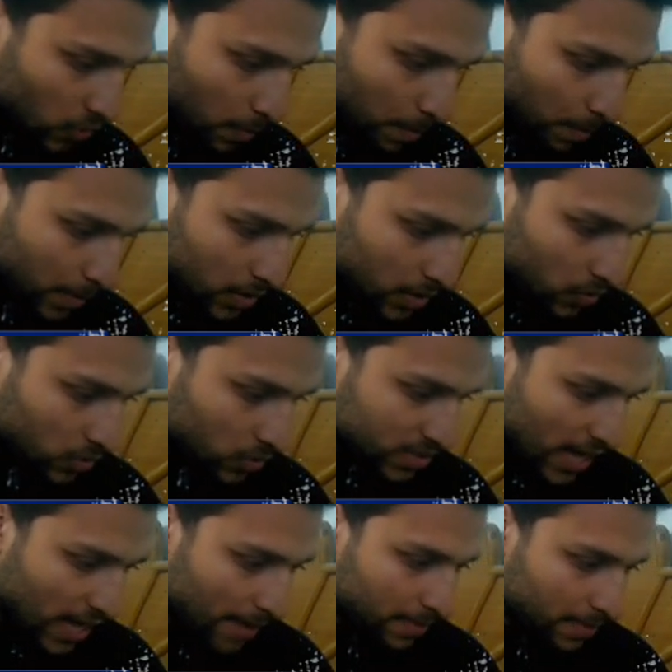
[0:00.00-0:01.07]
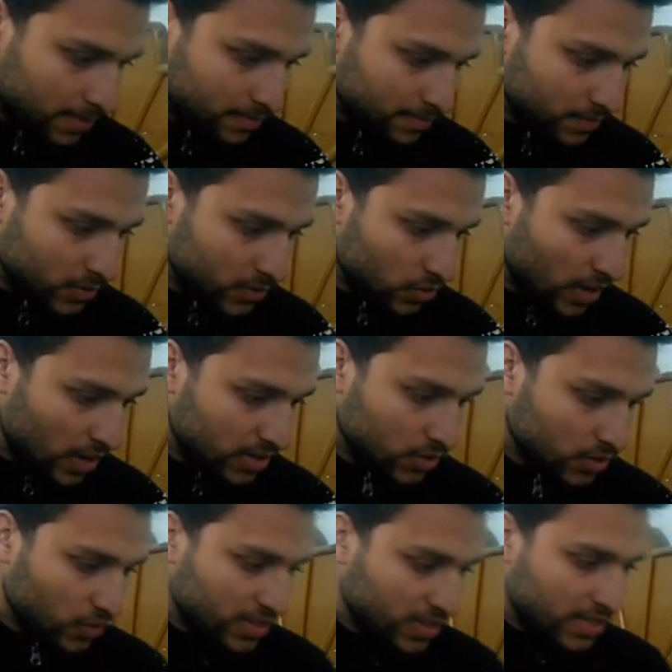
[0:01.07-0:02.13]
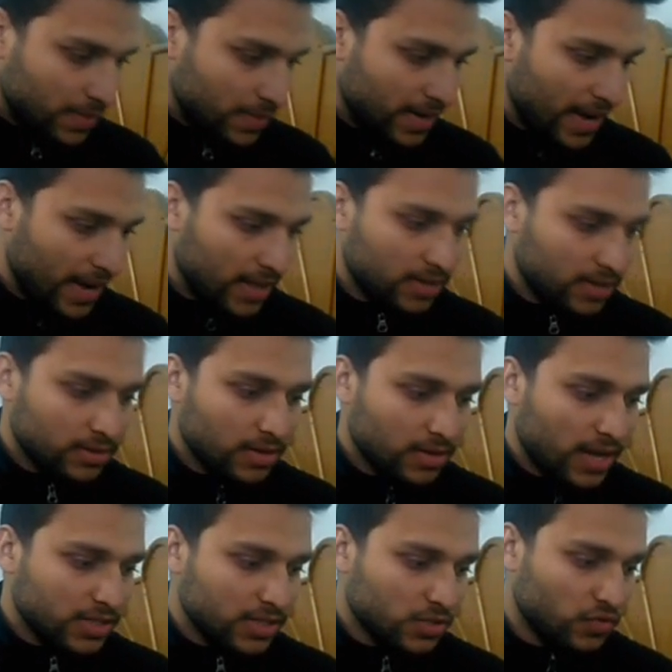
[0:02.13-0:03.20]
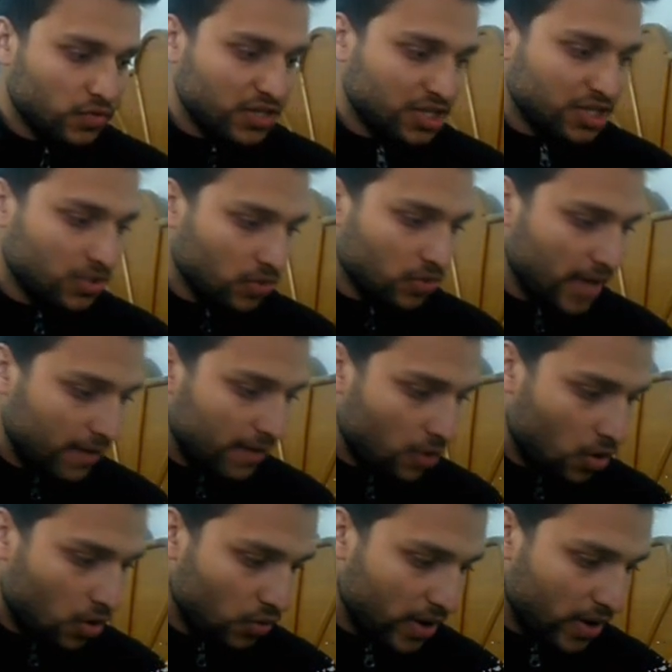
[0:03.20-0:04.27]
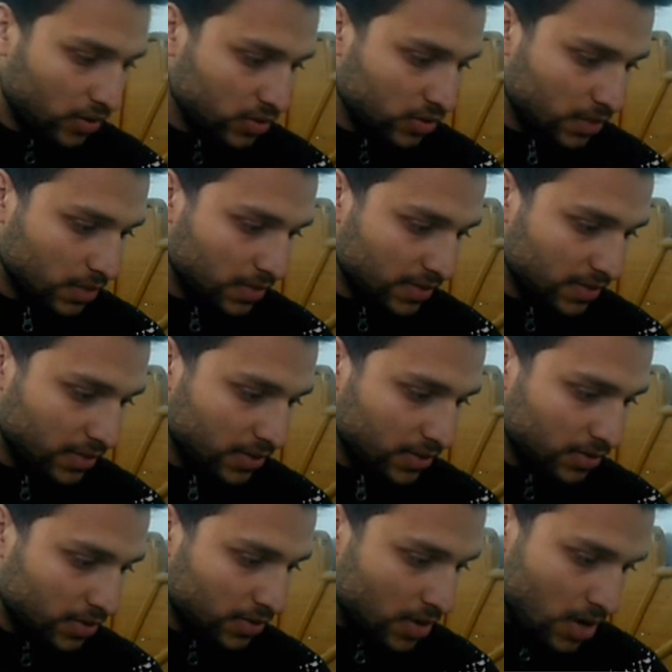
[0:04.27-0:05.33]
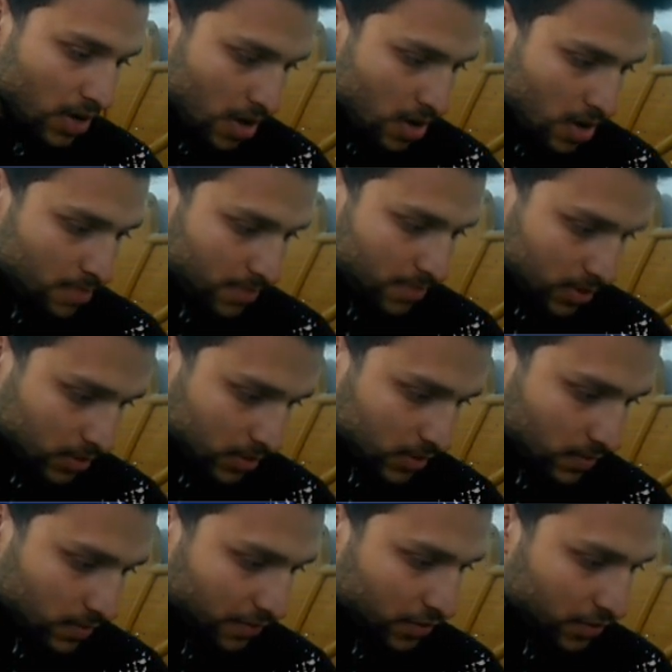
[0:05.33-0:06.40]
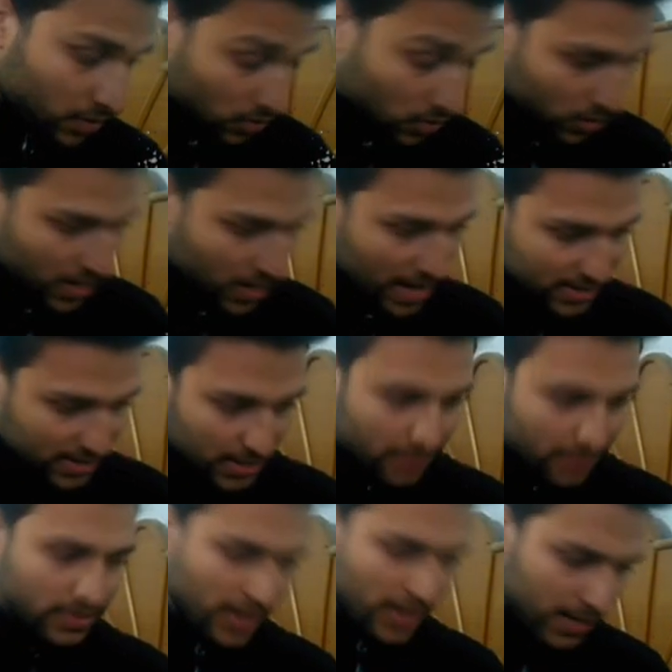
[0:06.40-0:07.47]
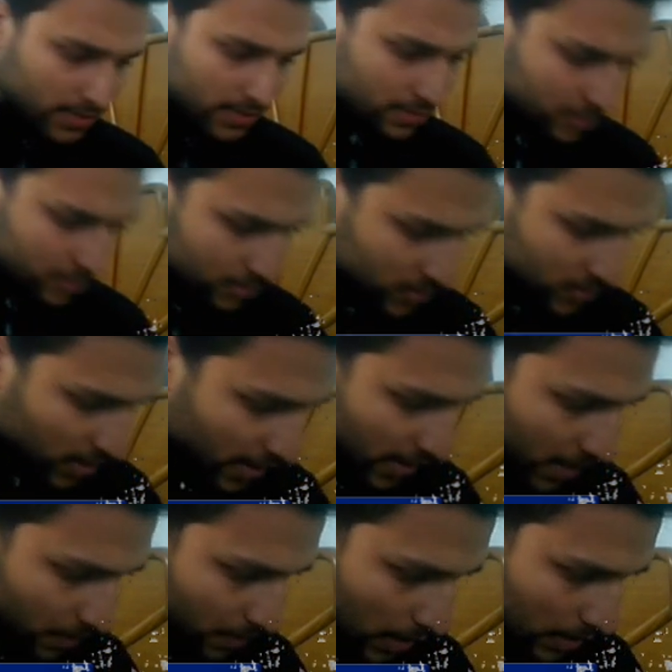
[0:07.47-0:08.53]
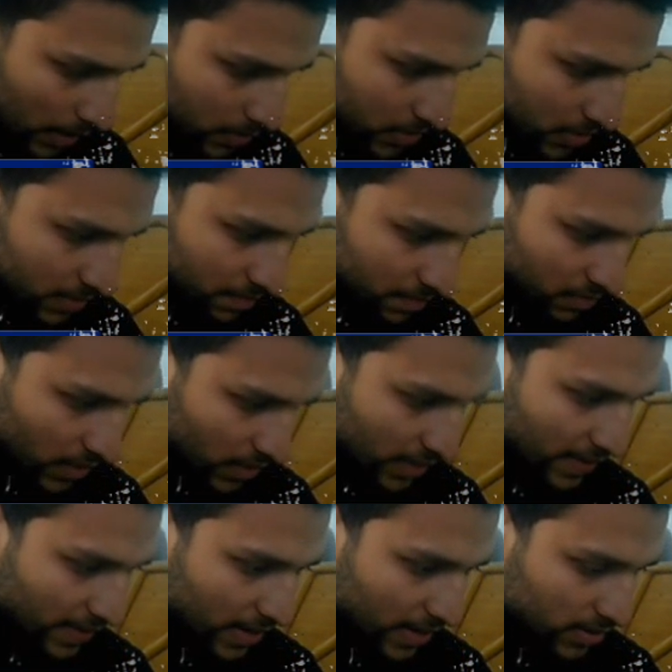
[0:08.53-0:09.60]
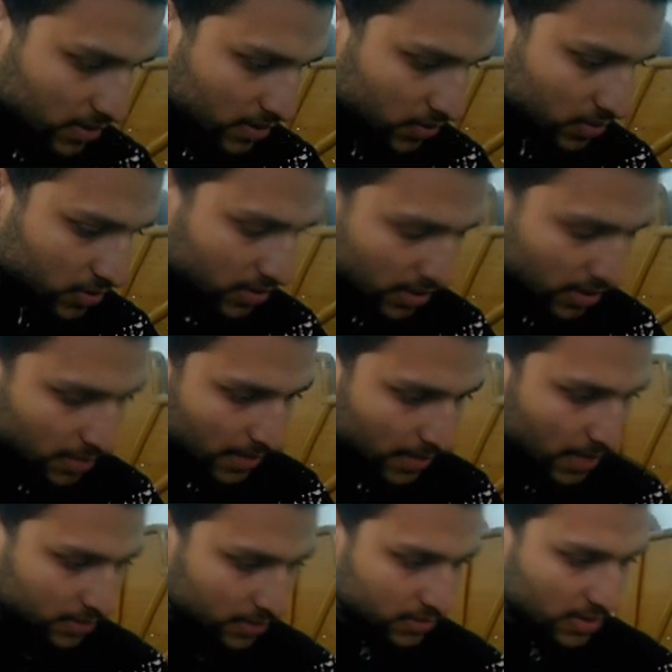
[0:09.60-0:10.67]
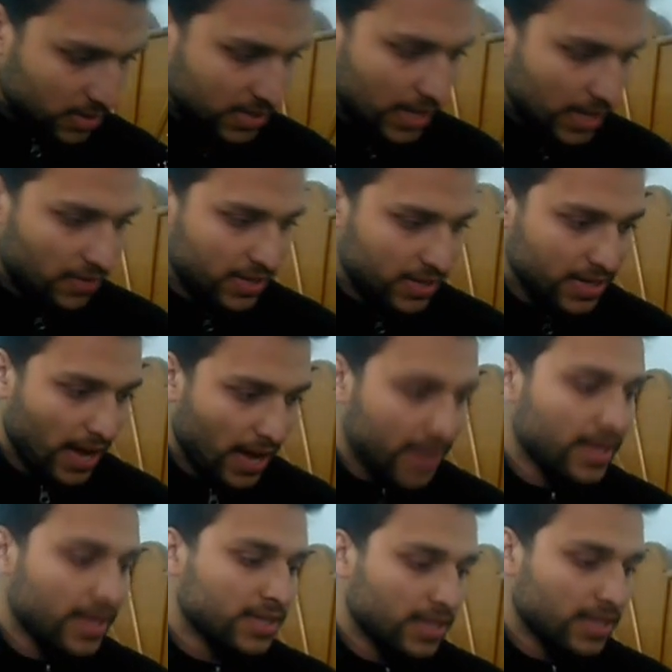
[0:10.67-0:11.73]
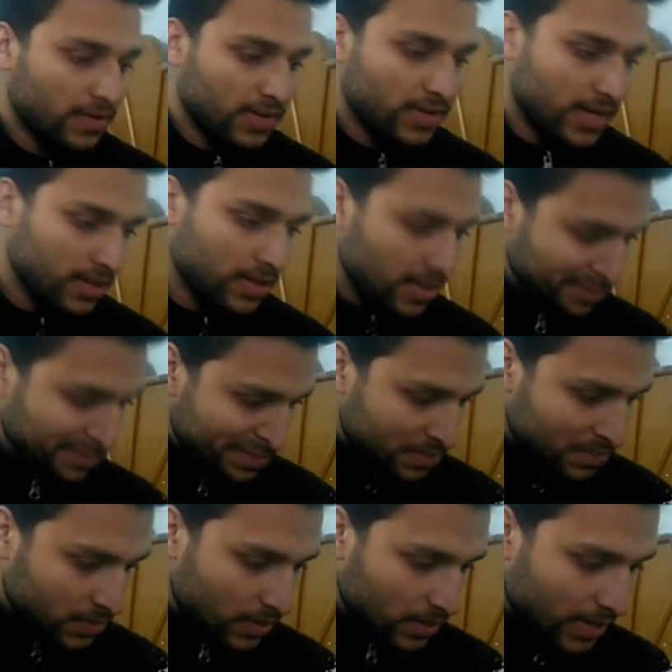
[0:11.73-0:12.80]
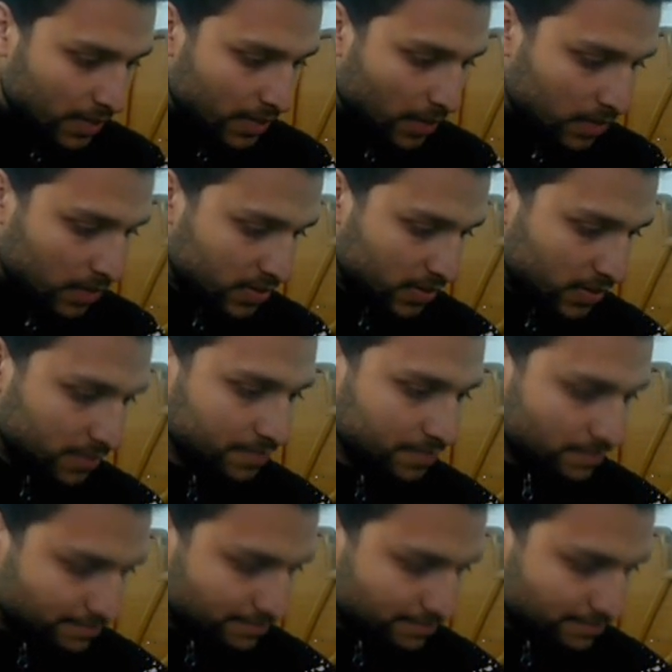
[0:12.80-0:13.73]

Nope, no Zap. So I just wasted my cannon. I just wish he don't have a Hog Rider or something there, because I'm afraid he has level 9 elite barbs. That is a good thing, man. He's a level 8 guy and has a level 9 elite barbs there.